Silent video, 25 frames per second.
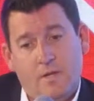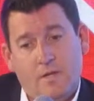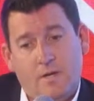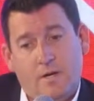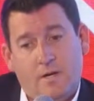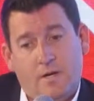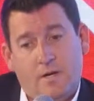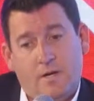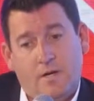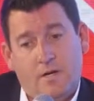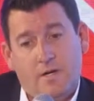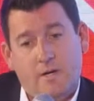
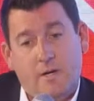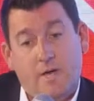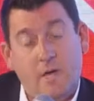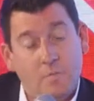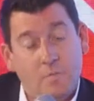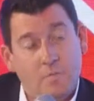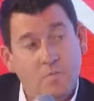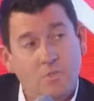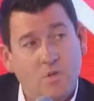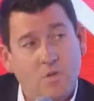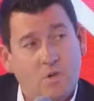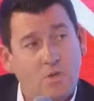Uh,
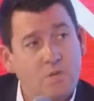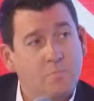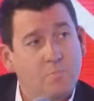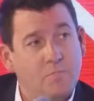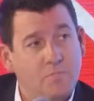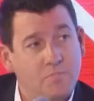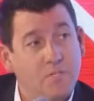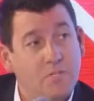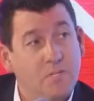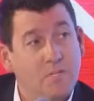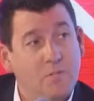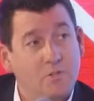Amazon in
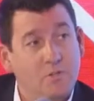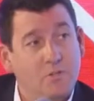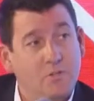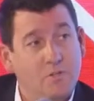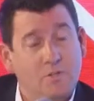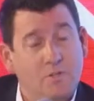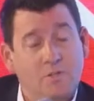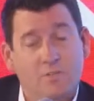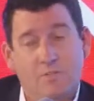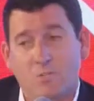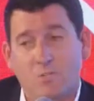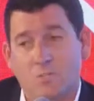particular,
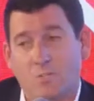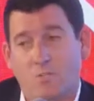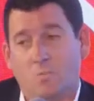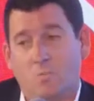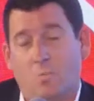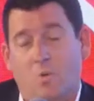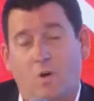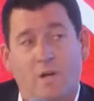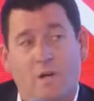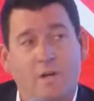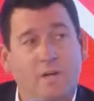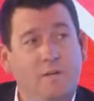and this is
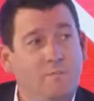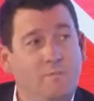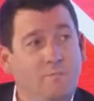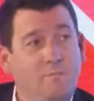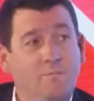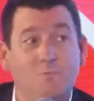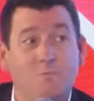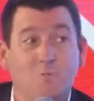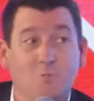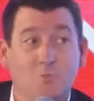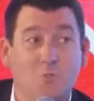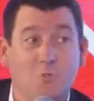why
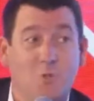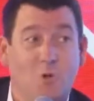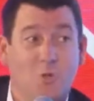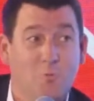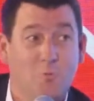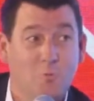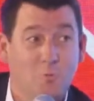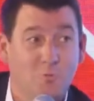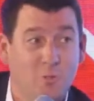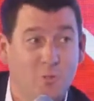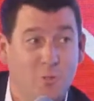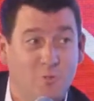you saw the
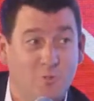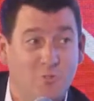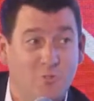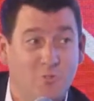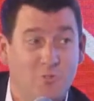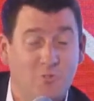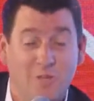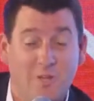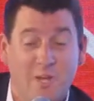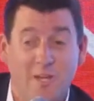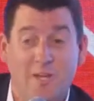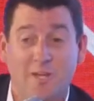results
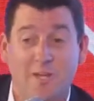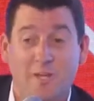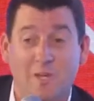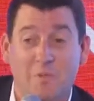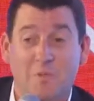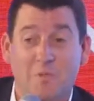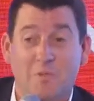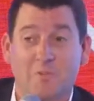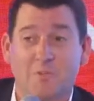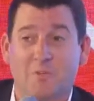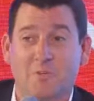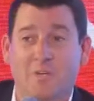today. I
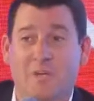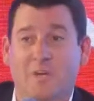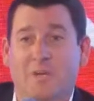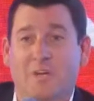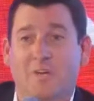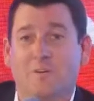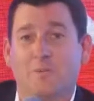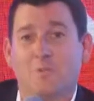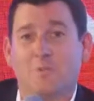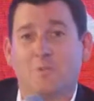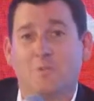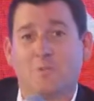mean, they're
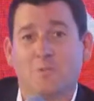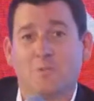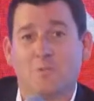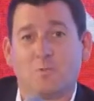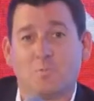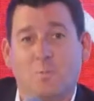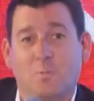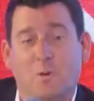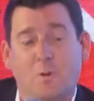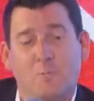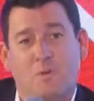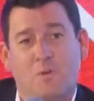now, you know, it's
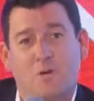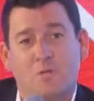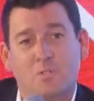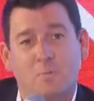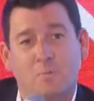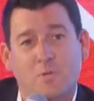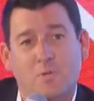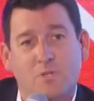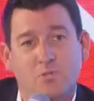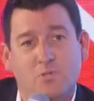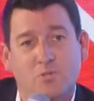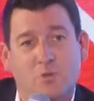
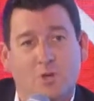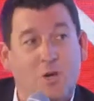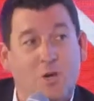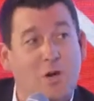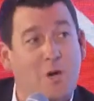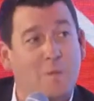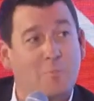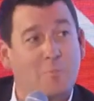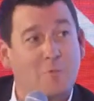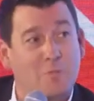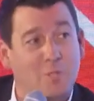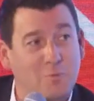possibly a
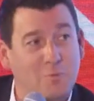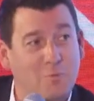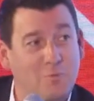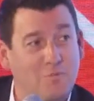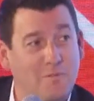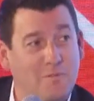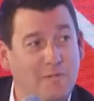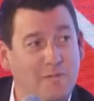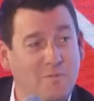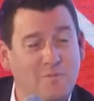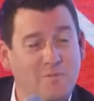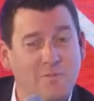triopoly. We've
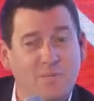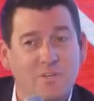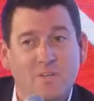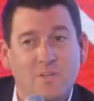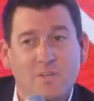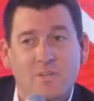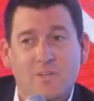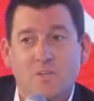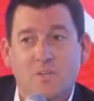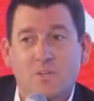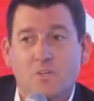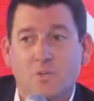got
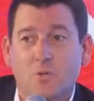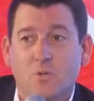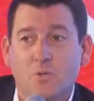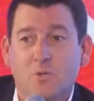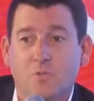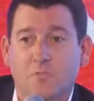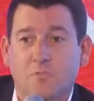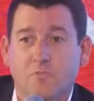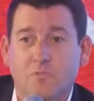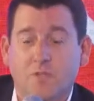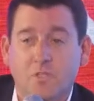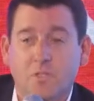Google,
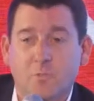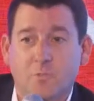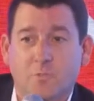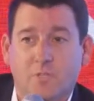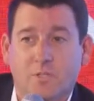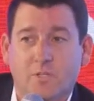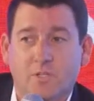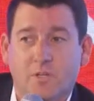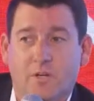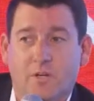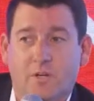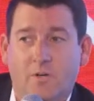Facebook,
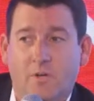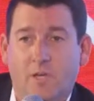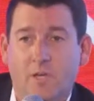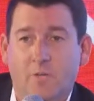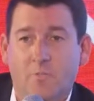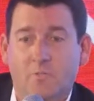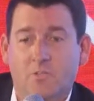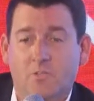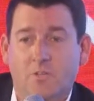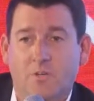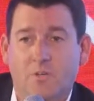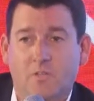and now
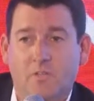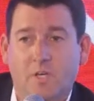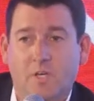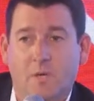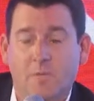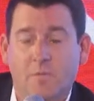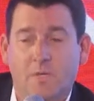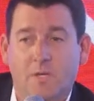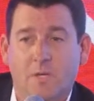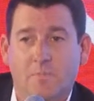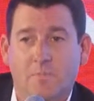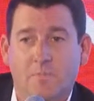Amazon
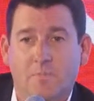coming up